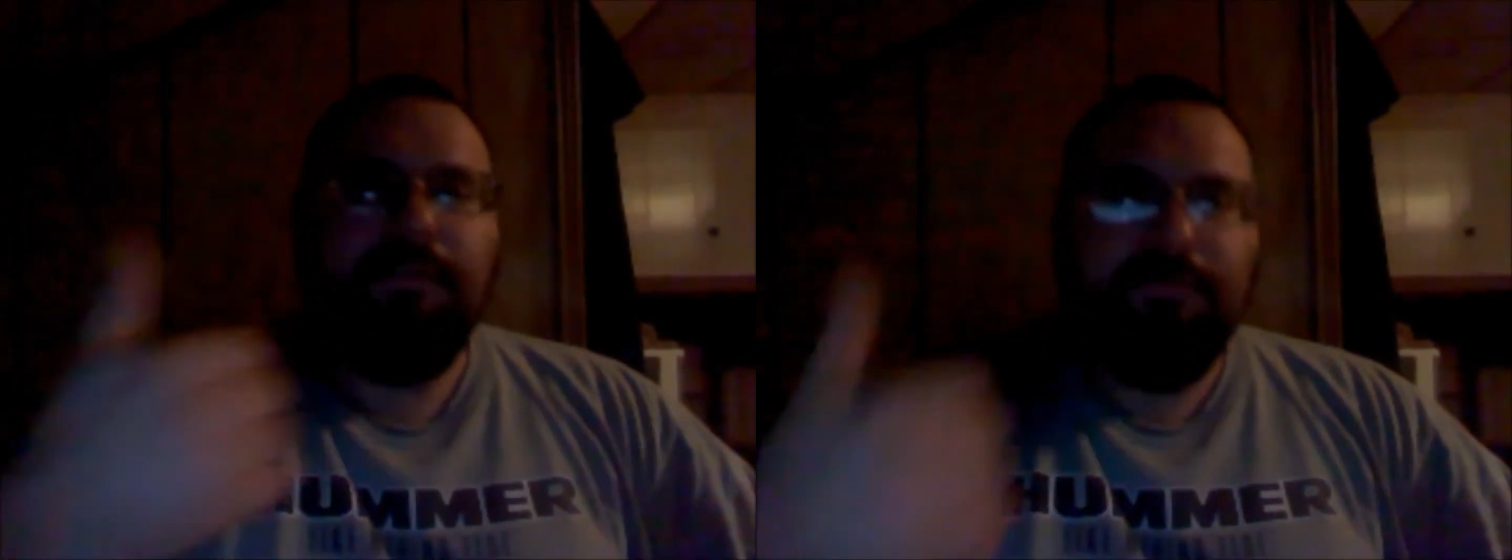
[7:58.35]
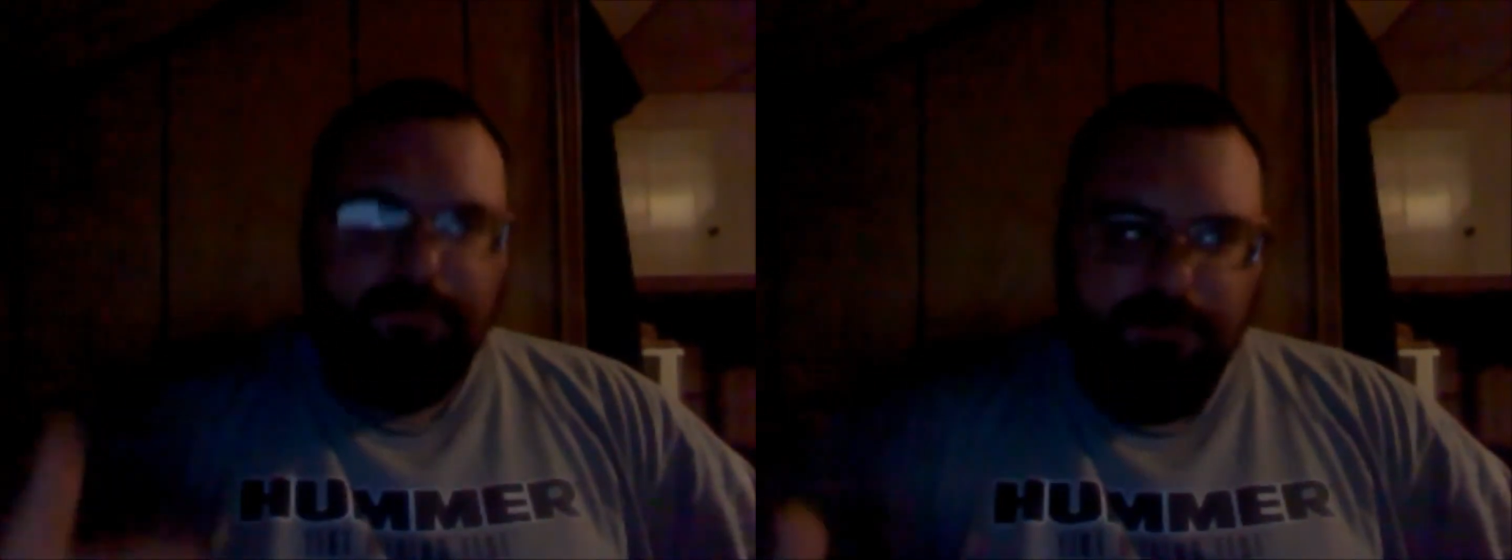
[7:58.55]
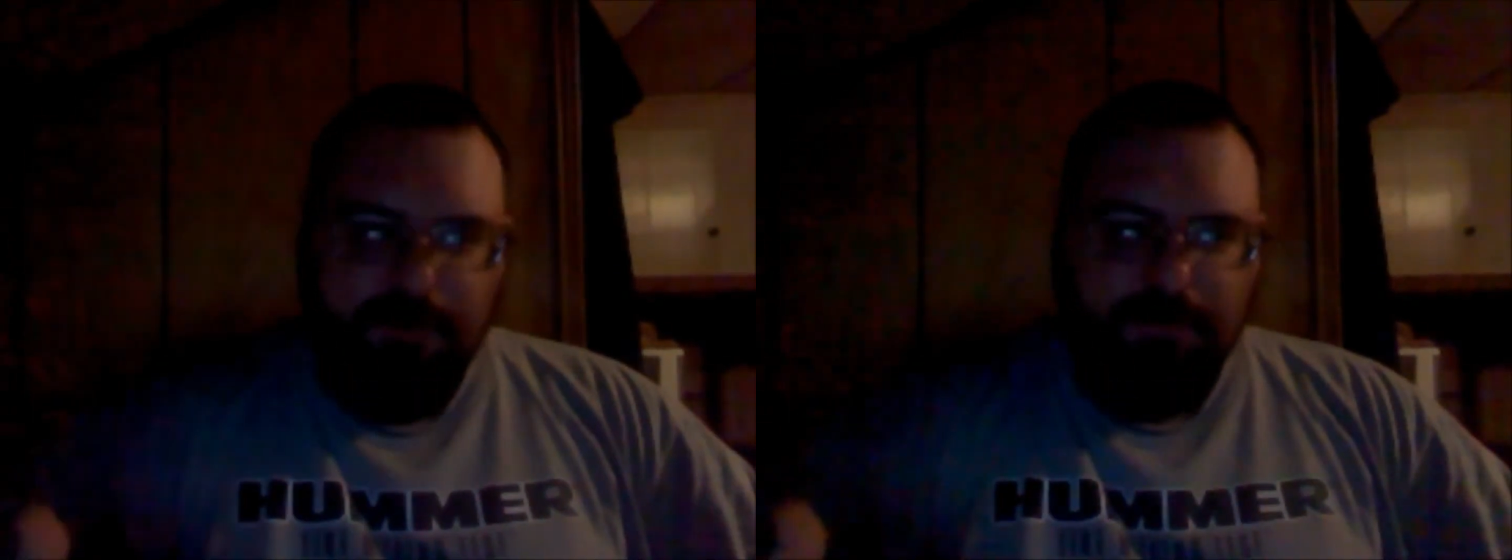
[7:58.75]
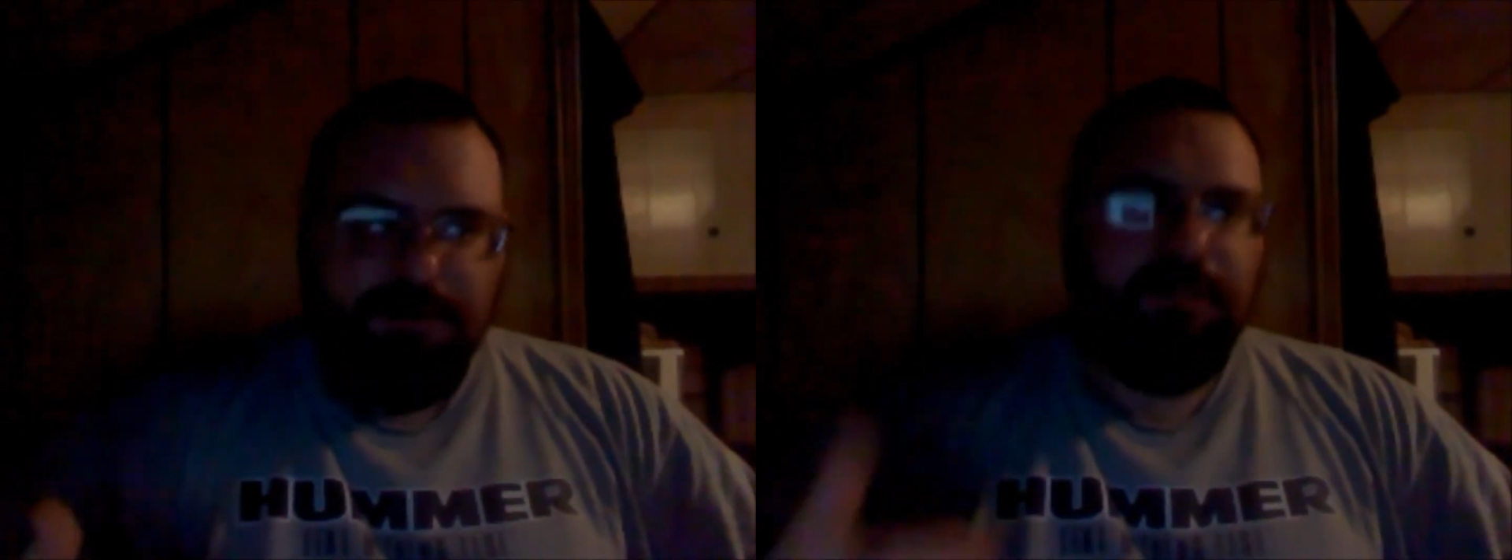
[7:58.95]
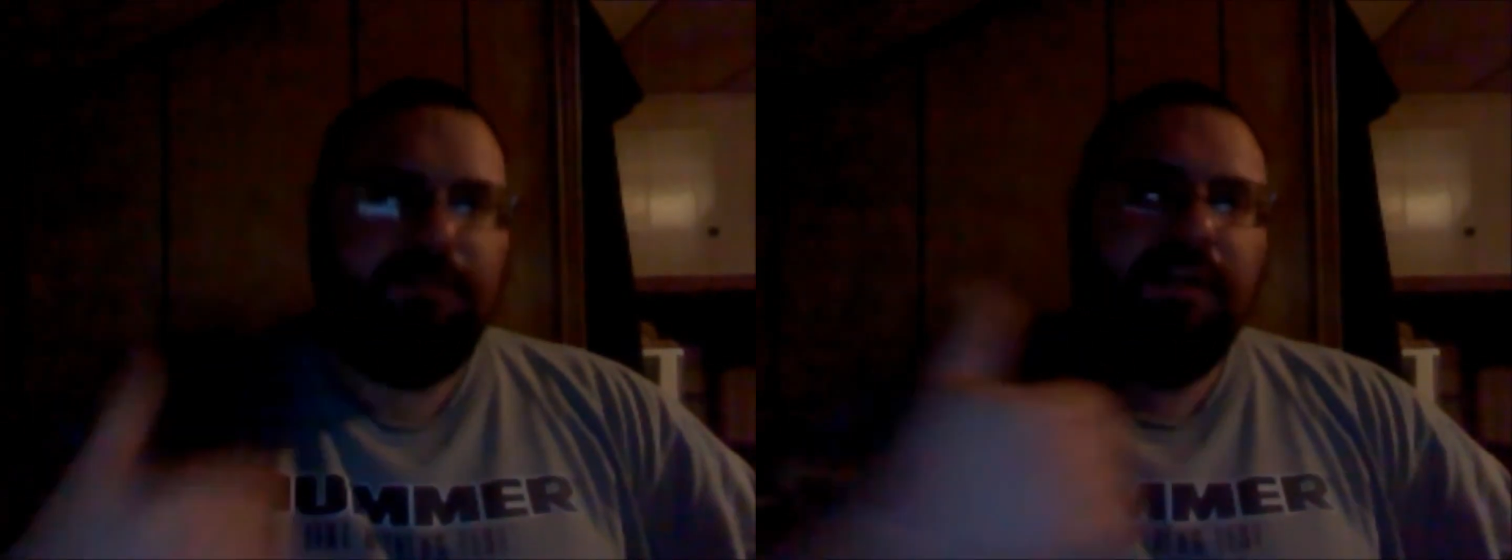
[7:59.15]

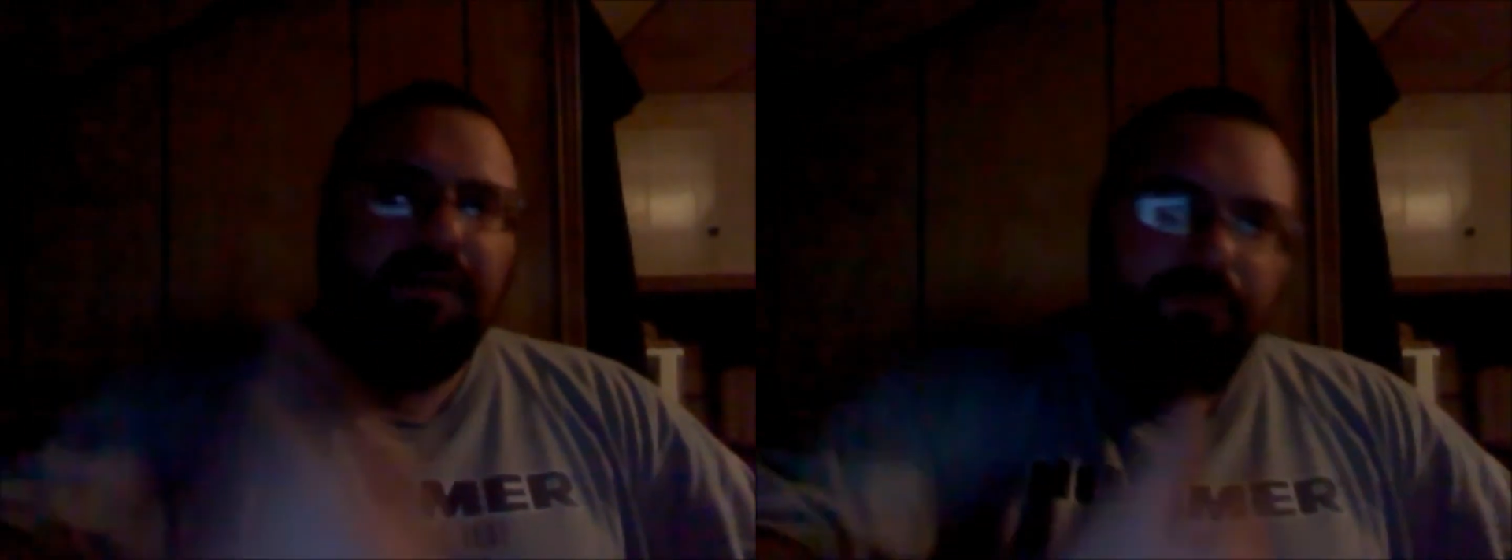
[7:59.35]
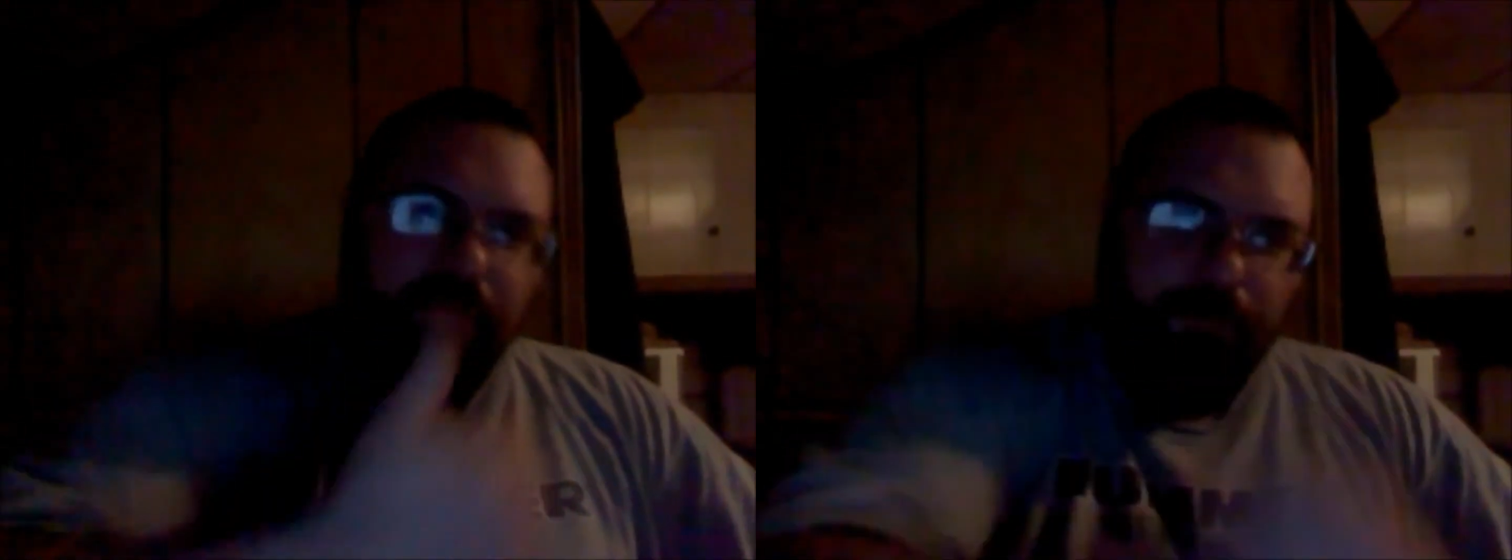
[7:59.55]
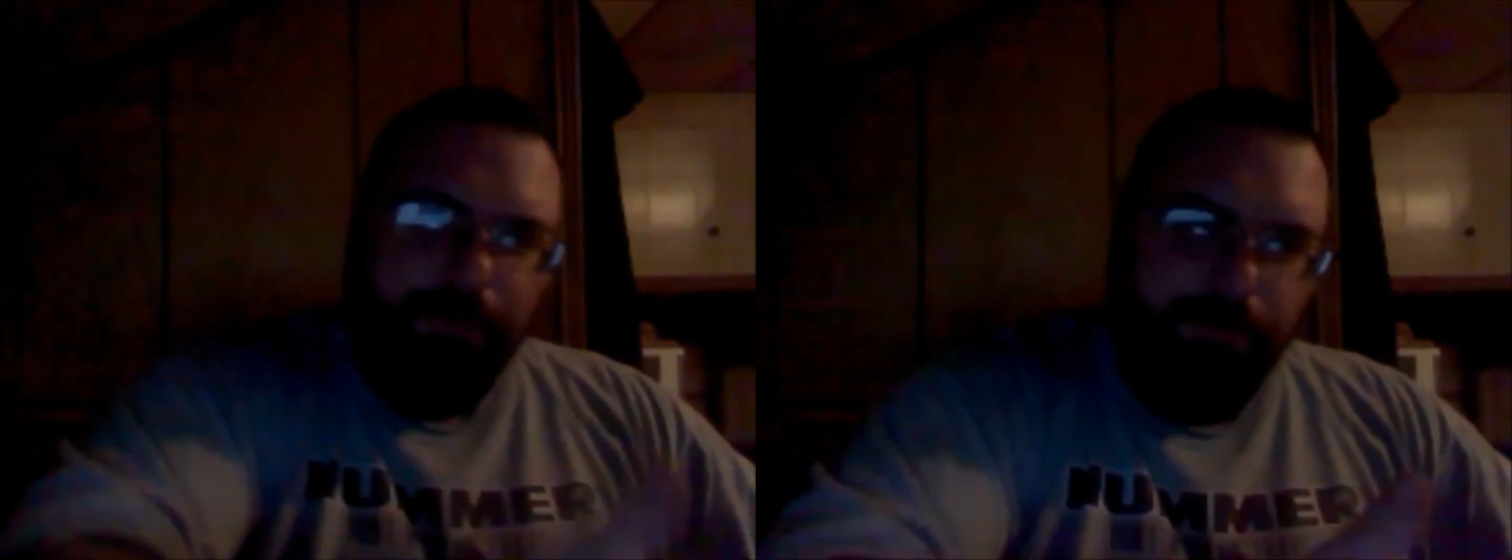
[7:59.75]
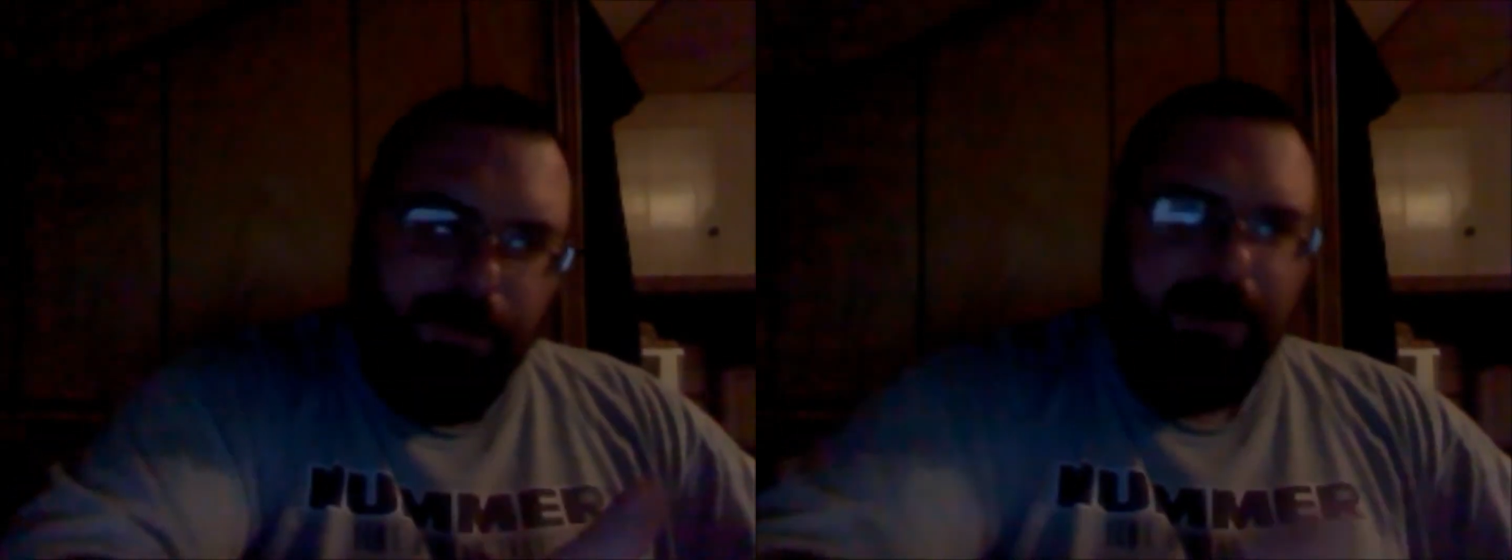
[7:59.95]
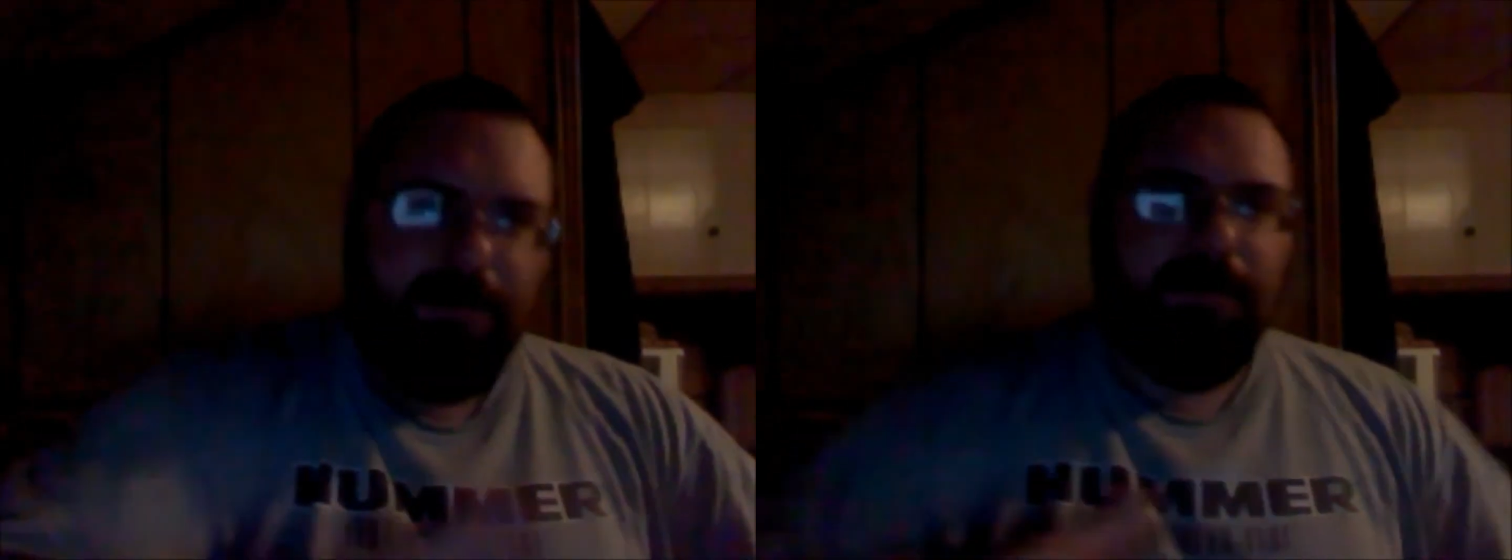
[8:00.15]
Fudoshin, immovable mind.